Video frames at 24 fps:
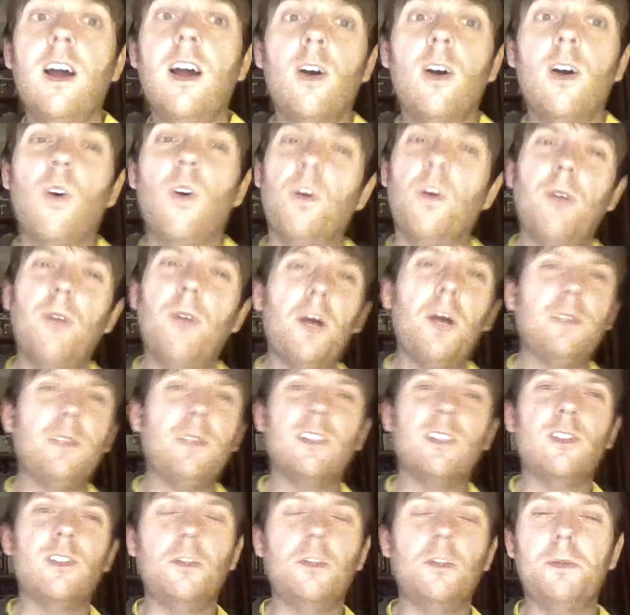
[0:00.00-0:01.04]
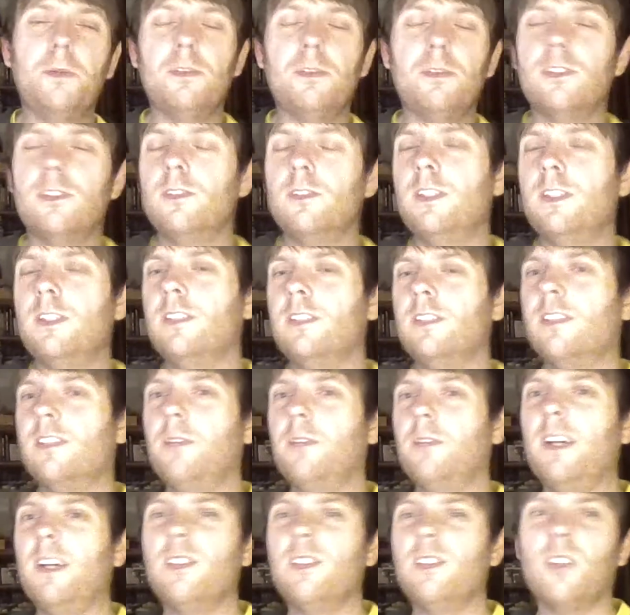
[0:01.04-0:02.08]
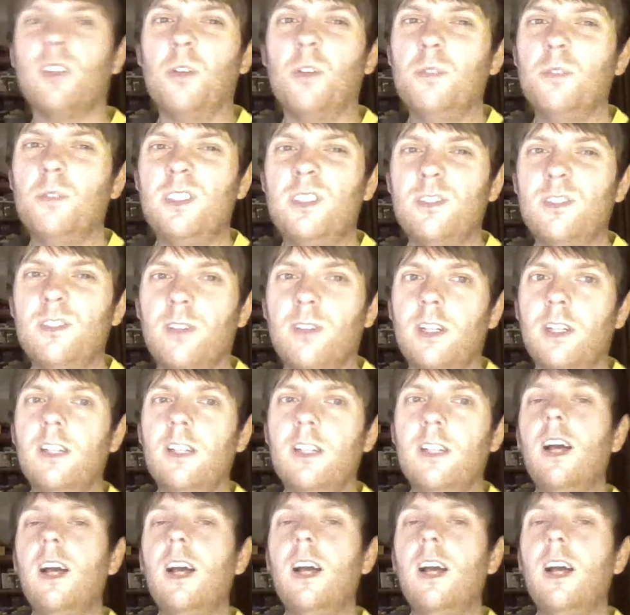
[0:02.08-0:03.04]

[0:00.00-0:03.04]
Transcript: or it might be that two people are doing it in the same household, which is fine.